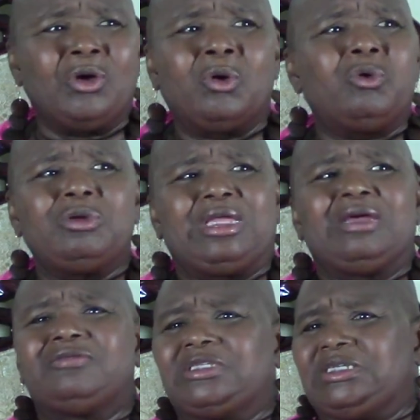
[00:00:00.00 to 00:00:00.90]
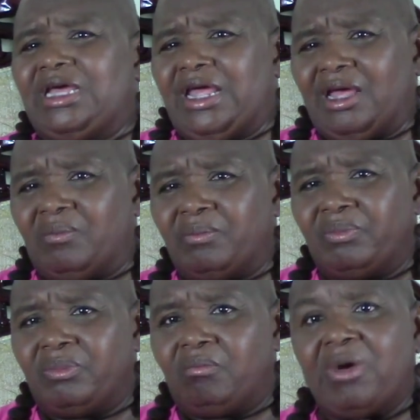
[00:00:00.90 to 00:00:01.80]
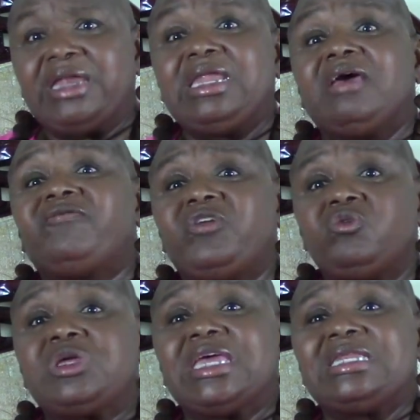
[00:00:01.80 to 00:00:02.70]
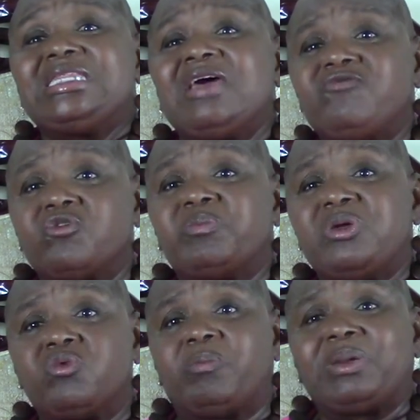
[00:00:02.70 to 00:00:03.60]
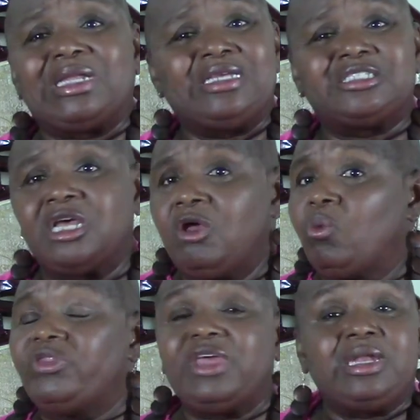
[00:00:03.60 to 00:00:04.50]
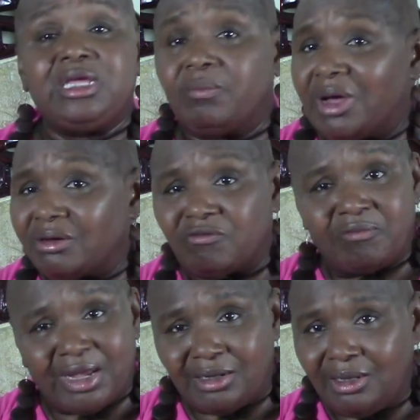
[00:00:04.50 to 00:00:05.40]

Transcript: Who gives a damn? My nephew can never be replaced with any amount of money.